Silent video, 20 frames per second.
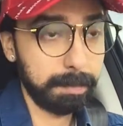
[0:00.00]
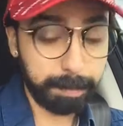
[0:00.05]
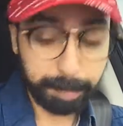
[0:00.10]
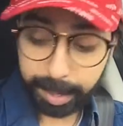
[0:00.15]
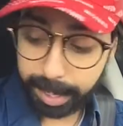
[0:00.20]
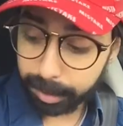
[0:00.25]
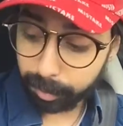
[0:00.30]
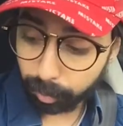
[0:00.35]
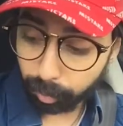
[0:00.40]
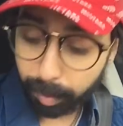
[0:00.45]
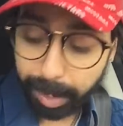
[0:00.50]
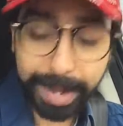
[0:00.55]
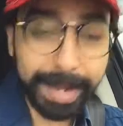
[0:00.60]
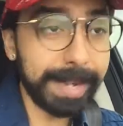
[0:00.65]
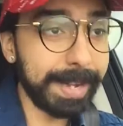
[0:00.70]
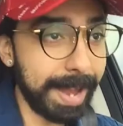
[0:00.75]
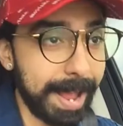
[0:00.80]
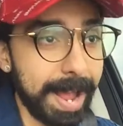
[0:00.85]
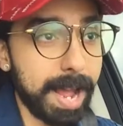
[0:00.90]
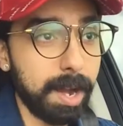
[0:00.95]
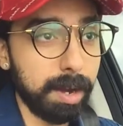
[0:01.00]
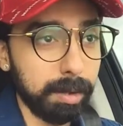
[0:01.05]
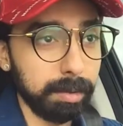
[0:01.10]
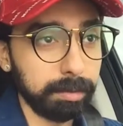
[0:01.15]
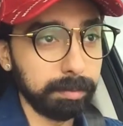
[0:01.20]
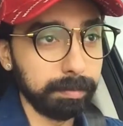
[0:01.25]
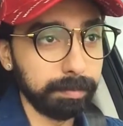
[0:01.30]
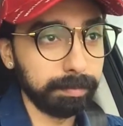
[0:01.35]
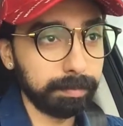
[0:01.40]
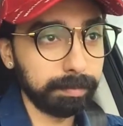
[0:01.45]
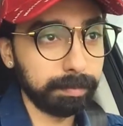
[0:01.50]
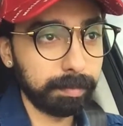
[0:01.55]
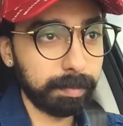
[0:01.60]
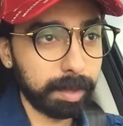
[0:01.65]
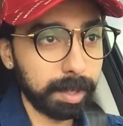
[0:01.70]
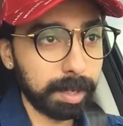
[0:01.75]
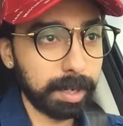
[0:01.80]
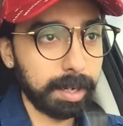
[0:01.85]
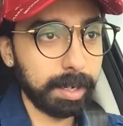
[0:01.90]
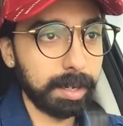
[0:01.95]
But right now,
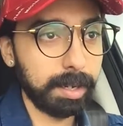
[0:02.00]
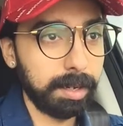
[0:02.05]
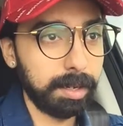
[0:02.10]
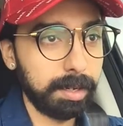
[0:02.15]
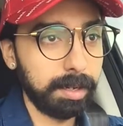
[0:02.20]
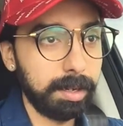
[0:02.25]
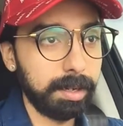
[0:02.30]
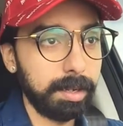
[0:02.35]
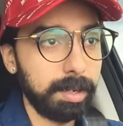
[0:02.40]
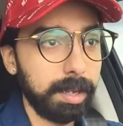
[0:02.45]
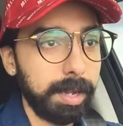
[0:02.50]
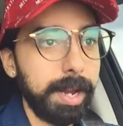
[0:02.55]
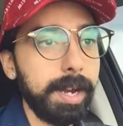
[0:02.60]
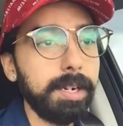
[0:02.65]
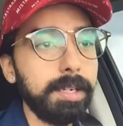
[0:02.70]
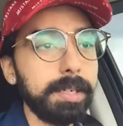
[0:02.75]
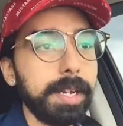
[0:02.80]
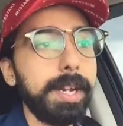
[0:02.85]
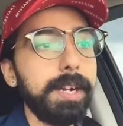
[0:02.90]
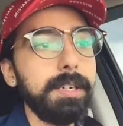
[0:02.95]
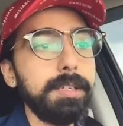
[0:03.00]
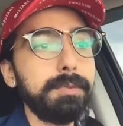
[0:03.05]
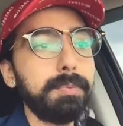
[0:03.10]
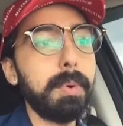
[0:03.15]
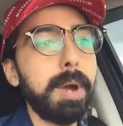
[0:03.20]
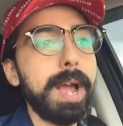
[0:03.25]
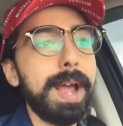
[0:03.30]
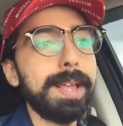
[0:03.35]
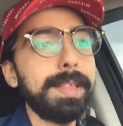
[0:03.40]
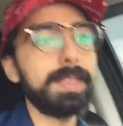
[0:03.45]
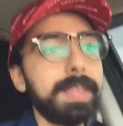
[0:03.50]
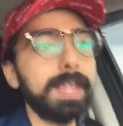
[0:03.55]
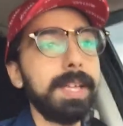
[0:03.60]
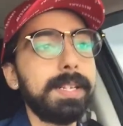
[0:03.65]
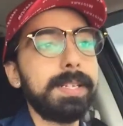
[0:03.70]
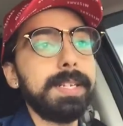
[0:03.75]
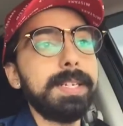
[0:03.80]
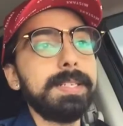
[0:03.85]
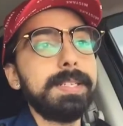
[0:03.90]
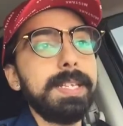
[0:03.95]
here here's why I
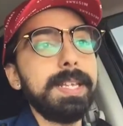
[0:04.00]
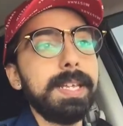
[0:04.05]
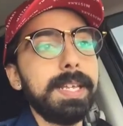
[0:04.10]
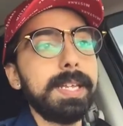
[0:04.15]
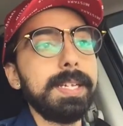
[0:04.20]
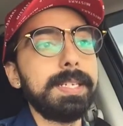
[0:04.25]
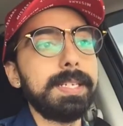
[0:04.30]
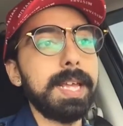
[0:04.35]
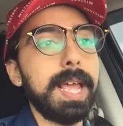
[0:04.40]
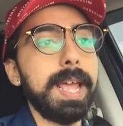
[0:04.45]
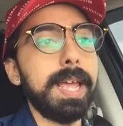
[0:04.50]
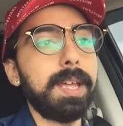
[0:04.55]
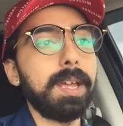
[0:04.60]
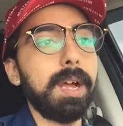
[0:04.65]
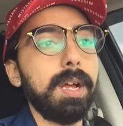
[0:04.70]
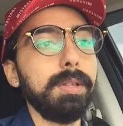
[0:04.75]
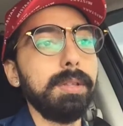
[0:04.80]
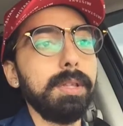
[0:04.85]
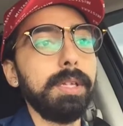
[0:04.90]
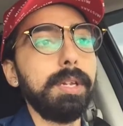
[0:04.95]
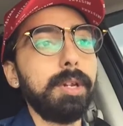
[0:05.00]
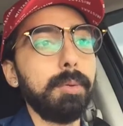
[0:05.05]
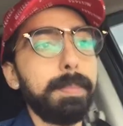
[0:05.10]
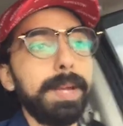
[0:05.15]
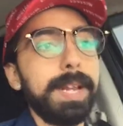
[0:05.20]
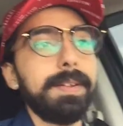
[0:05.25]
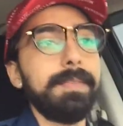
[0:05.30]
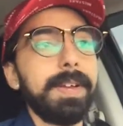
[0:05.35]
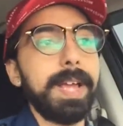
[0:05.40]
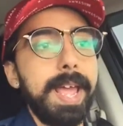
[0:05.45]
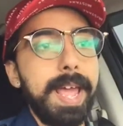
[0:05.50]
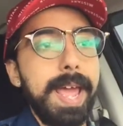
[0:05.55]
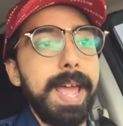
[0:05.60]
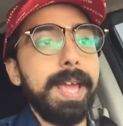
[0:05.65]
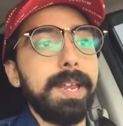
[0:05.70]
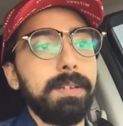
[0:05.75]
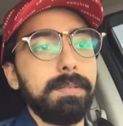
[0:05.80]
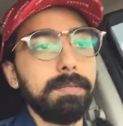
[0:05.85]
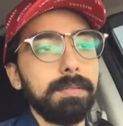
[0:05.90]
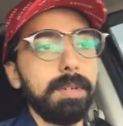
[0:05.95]
think Disney can take a little bit of a
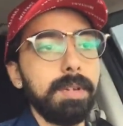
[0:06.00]
hit